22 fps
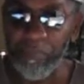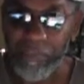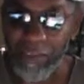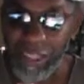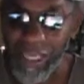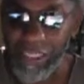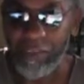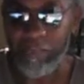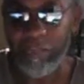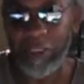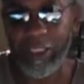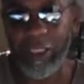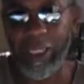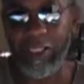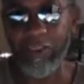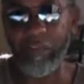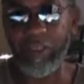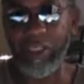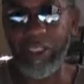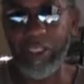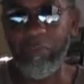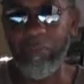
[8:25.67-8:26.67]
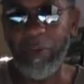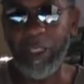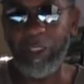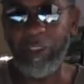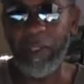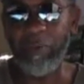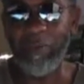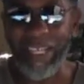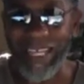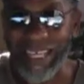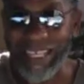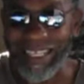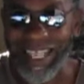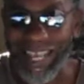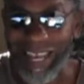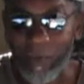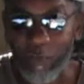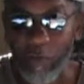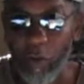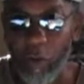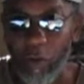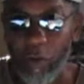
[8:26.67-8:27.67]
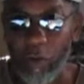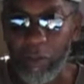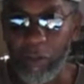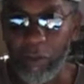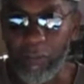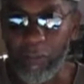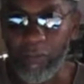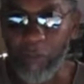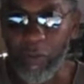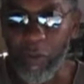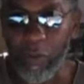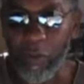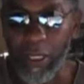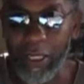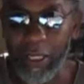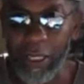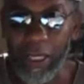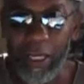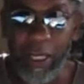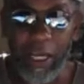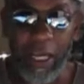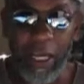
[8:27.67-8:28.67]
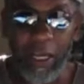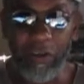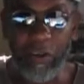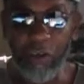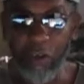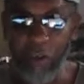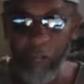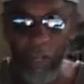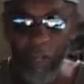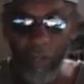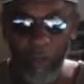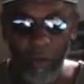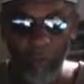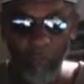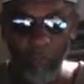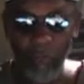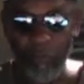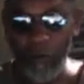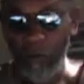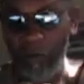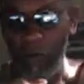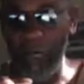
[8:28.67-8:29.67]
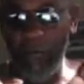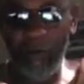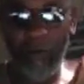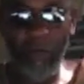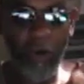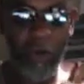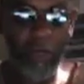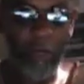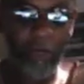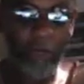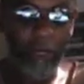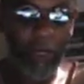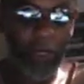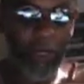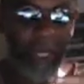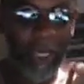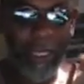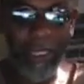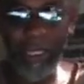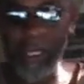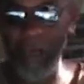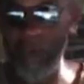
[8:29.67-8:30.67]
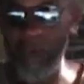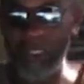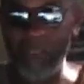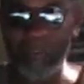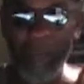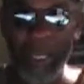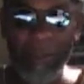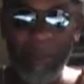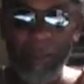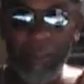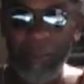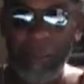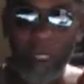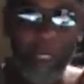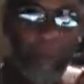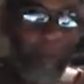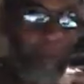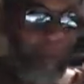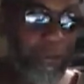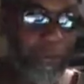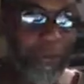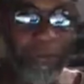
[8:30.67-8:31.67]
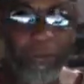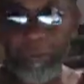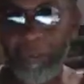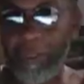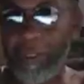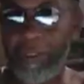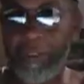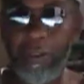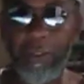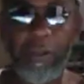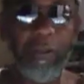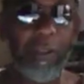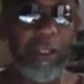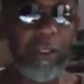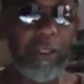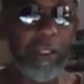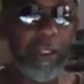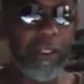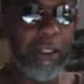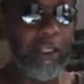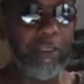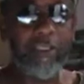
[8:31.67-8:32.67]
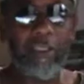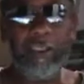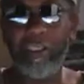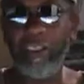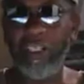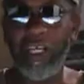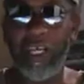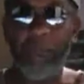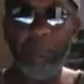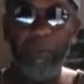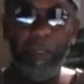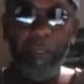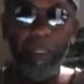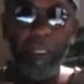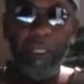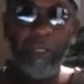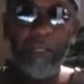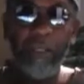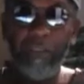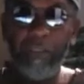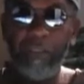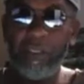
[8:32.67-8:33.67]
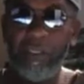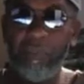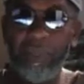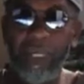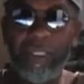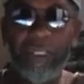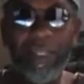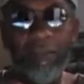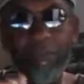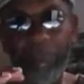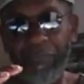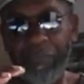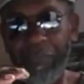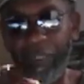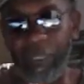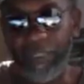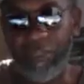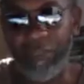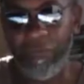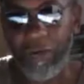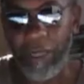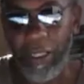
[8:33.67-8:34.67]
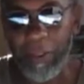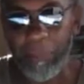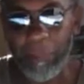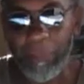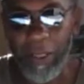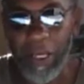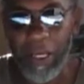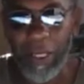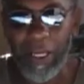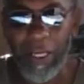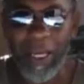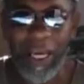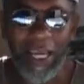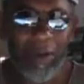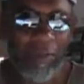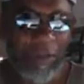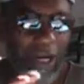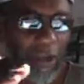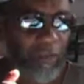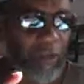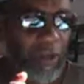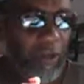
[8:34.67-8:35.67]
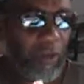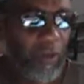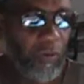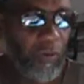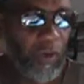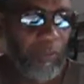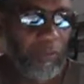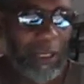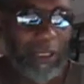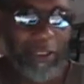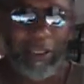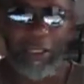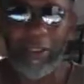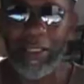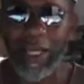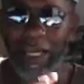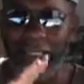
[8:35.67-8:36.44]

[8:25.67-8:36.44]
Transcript: That's what she messed up in that world, okay? In the greater world of ADOS, maybe she was, you know, that's a champion to get under, something like that. That's fine. Anyway, I want to go on about this.